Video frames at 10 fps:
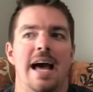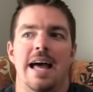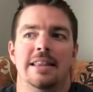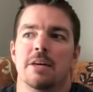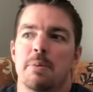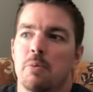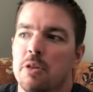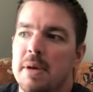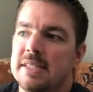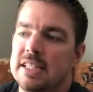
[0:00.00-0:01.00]
I tell people
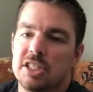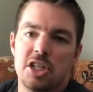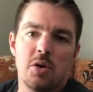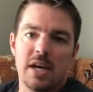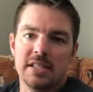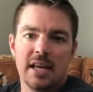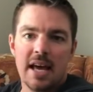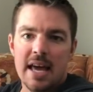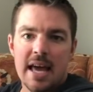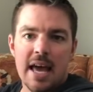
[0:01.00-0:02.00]
the best things to do is,
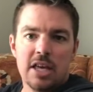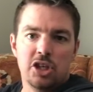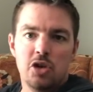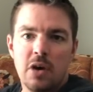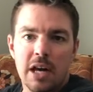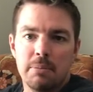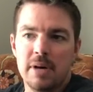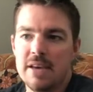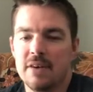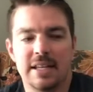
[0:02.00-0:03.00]
you got to
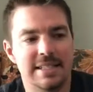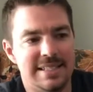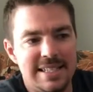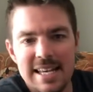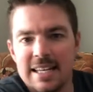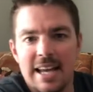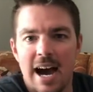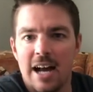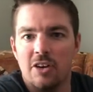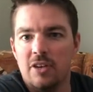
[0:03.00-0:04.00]
believe, did
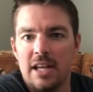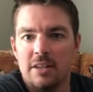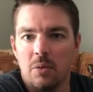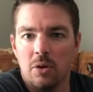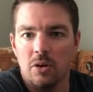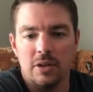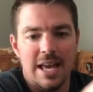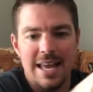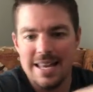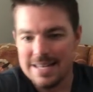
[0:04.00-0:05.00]
God create the world?
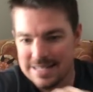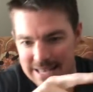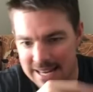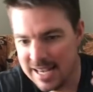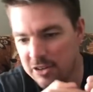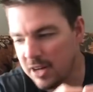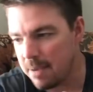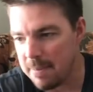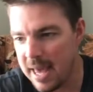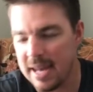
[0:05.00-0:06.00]
Did he
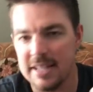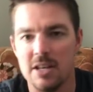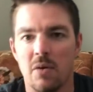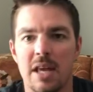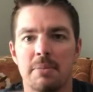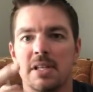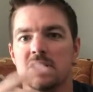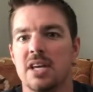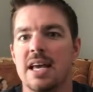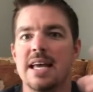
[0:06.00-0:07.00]
create man in his own
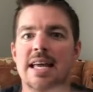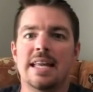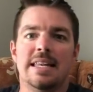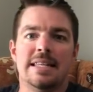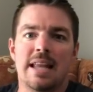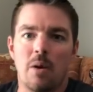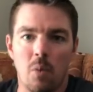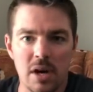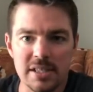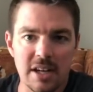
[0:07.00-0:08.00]
image?
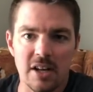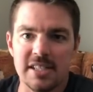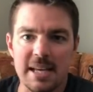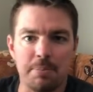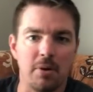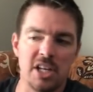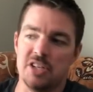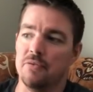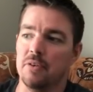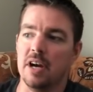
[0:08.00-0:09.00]
Was there a
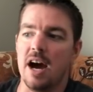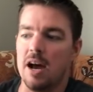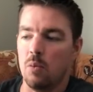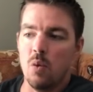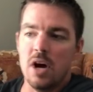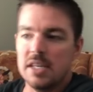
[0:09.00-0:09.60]
separation from God?